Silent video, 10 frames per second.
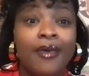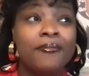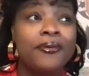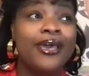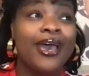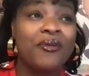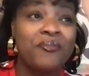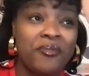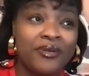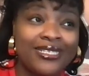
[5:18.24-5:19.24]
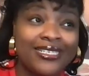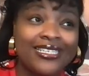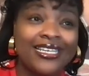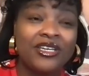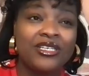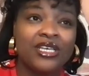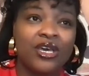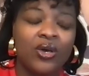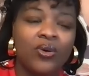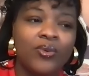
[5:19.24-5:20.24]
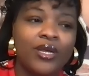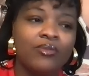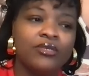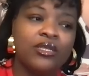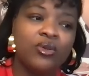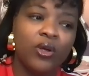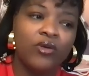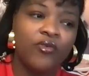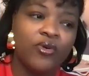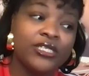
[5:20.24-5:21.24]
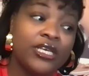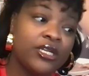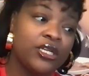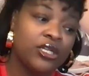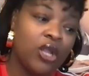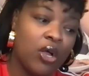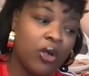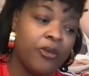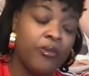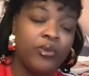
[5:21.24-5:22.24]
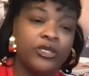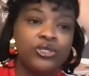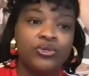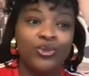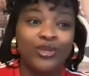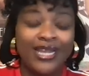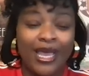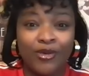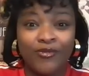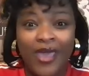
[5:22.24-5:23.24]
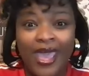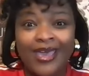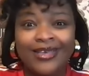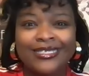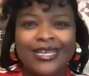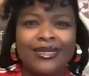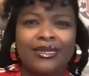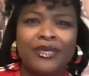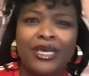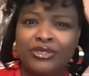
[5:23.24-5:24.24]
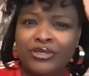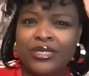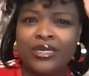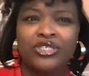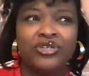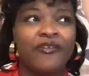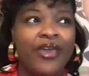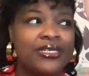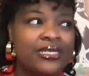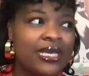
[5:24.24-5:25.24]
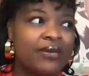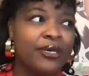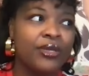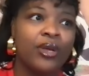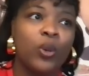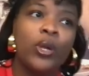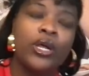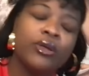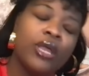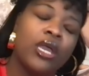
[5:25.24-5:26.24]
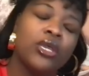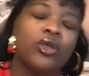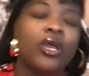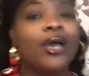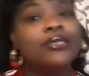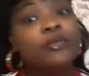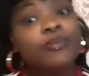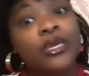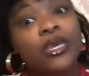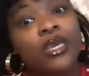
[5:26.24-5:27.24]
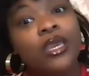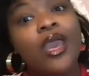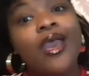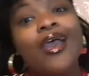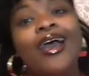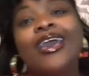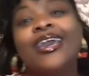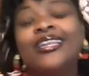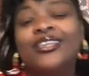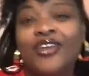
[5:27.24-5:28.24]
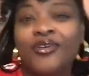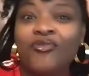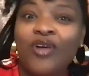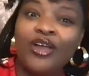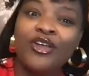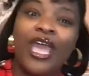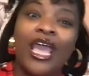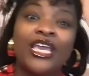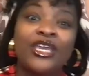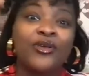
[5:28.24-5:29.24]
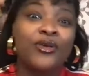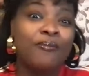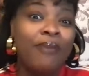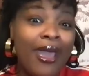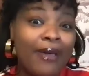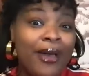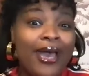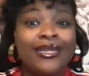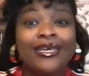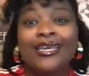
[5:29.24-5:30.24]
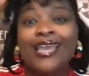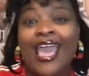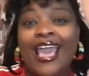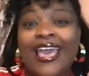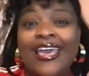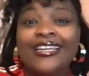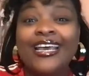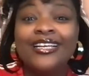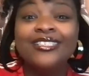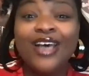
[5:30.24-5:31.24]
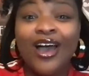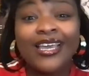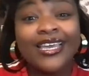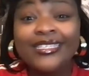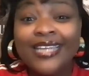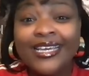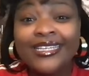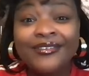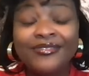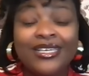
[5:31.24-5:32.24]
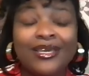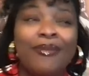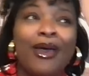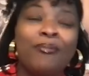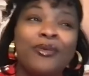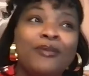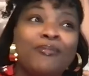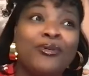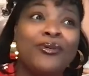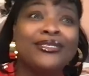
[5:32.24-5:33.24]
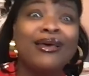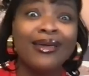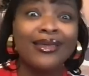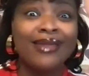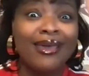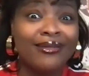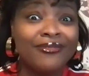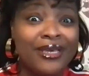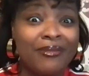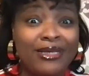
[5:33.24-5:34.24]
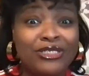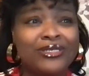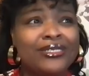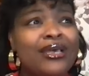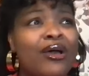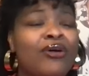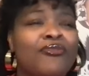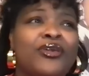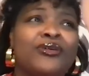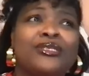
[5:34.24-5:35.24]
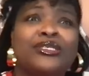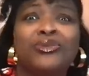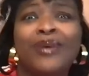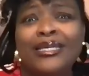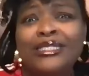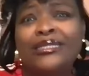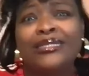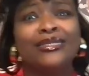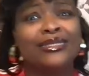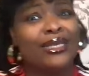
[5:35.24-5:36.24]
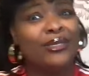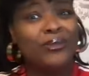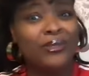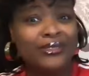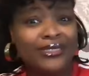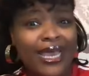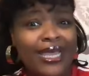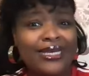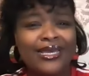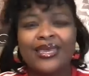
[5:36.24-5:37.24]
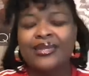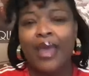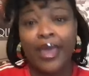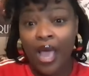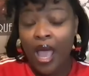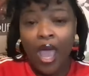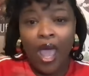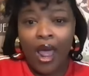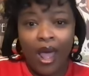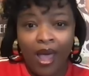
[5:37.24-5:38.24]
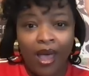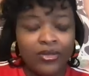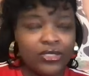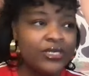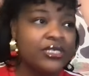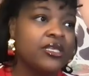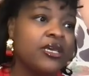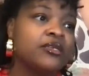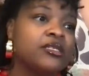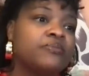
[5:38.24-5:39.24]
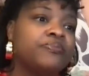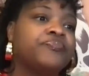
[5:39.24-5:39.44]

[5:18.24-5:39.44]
But I remember 16 years ago when I was in the workforce and longer, people would do the Daniel fast. And it'd be interesting because you're fasting, but you're at work and you're gossiping and you're at work and you're backbiting and talking negatively about people and talking negatively about yourself and your situations and who you're dating and like all sorts of things.